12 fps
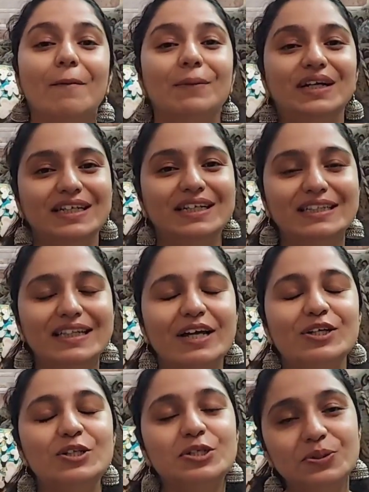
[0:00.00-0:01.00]
But till
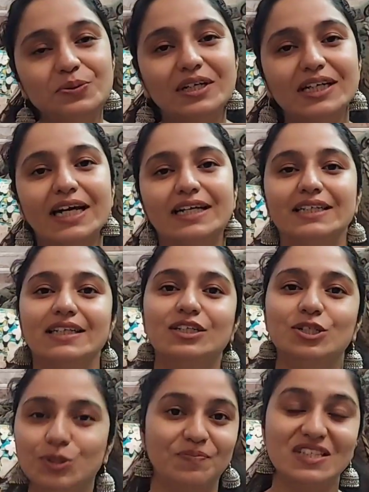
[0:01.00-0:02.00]
then, do
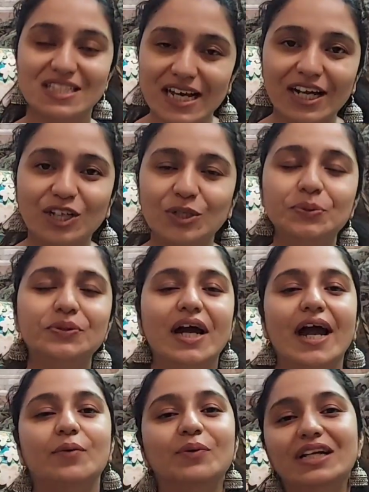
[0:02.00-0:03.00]
connected, stay tuned.
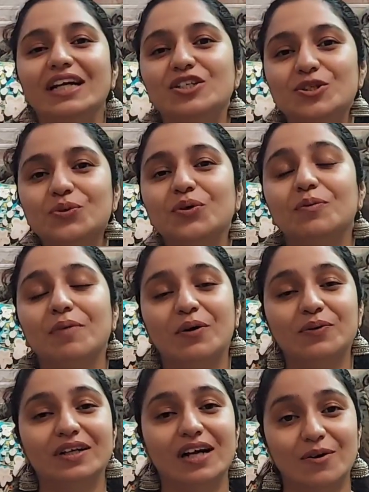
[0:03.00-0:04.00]
I will let you know
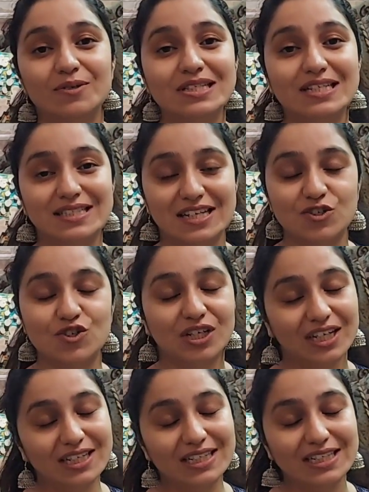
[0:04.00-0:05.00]
about the counseling session
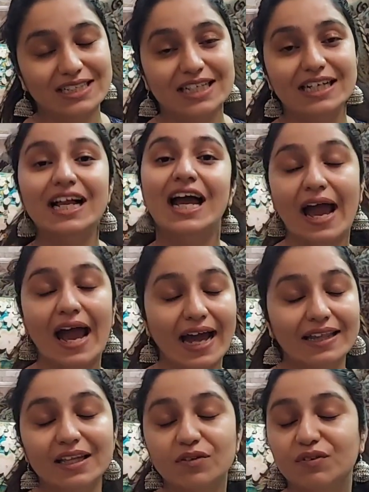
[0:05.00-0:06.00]
in detail,
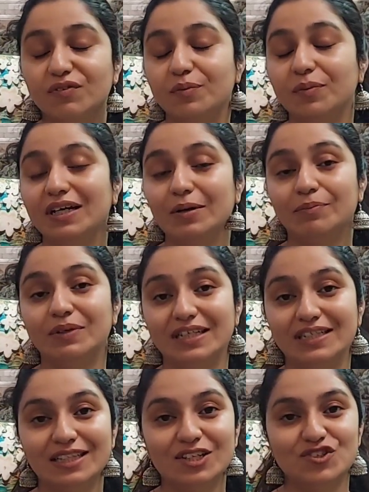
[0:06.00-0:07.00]
and then we will be
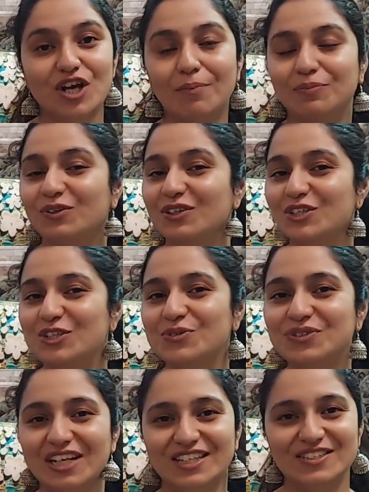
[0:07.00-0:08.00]
completing the chapter in
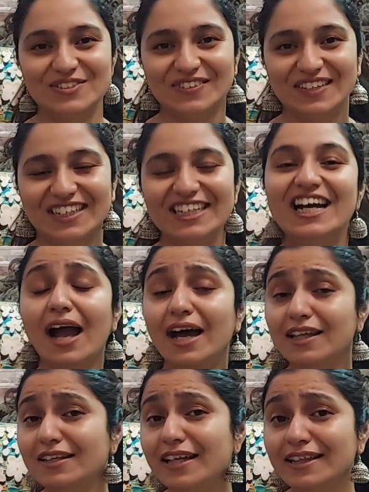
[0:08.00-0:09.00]
2 days only.
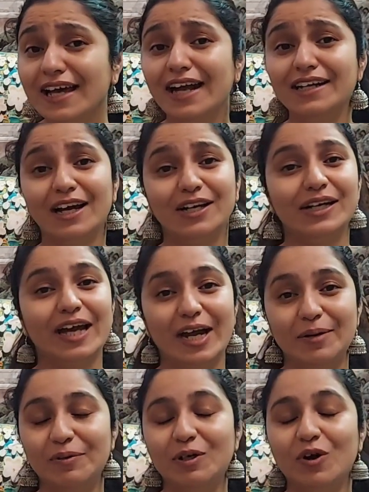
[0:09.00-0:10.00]
Other than that,
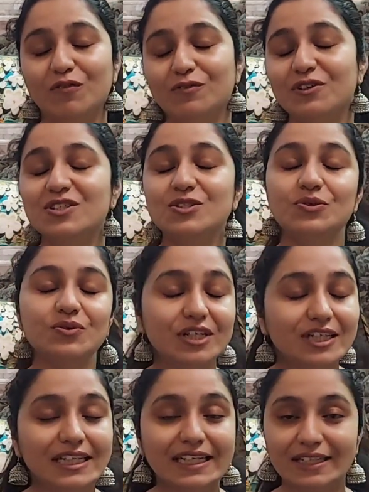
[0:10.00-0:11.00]
Unacademy offers
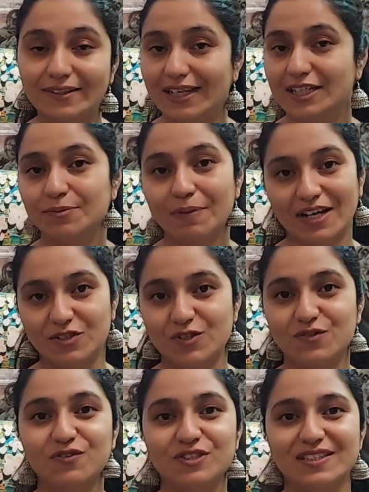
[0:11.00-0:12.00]
really great
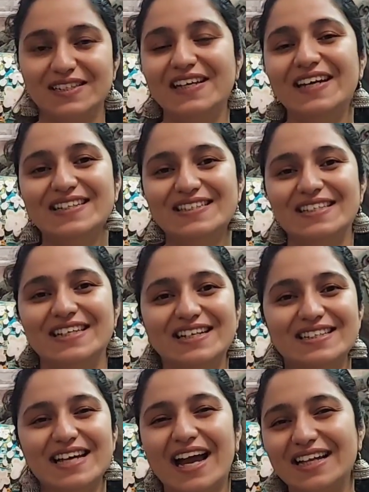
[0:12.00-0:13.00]
batches for CA,
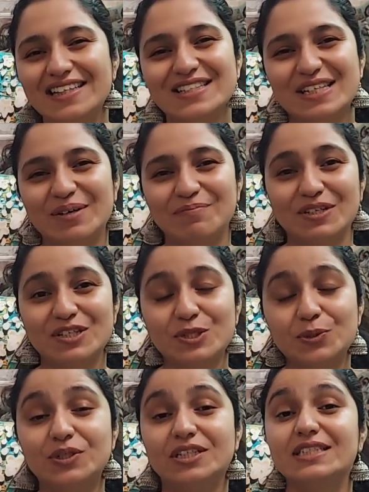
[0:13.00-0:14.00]
CS and CMA
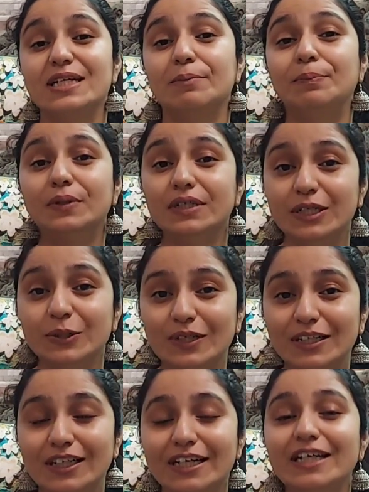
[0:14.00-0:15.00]
students, and
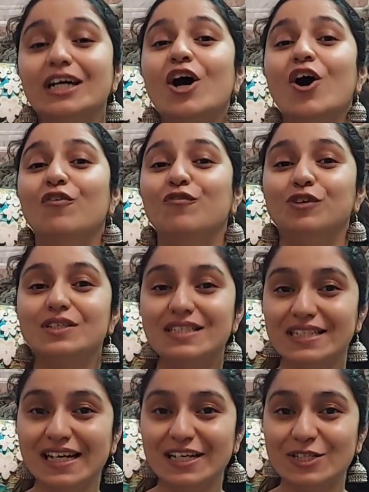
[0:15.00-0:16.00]
particularly for
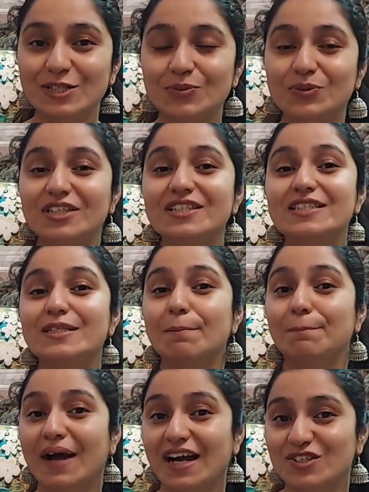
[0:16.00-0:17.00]
CS students, the
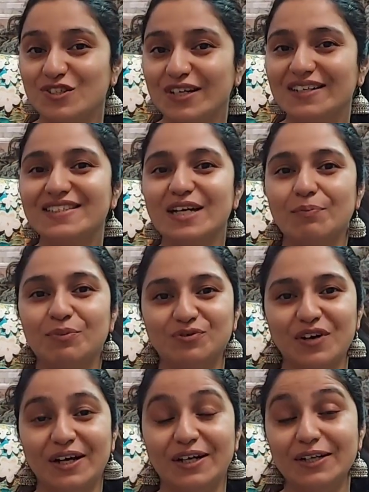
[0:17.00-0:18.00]
batch links are
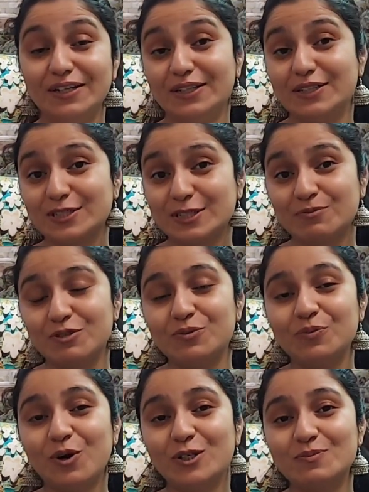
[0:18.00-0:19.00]
provided in the
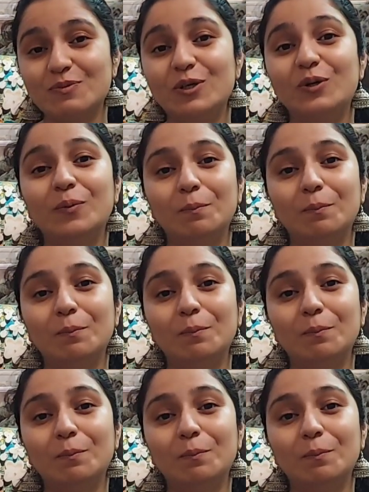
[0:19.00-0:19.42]
description box below.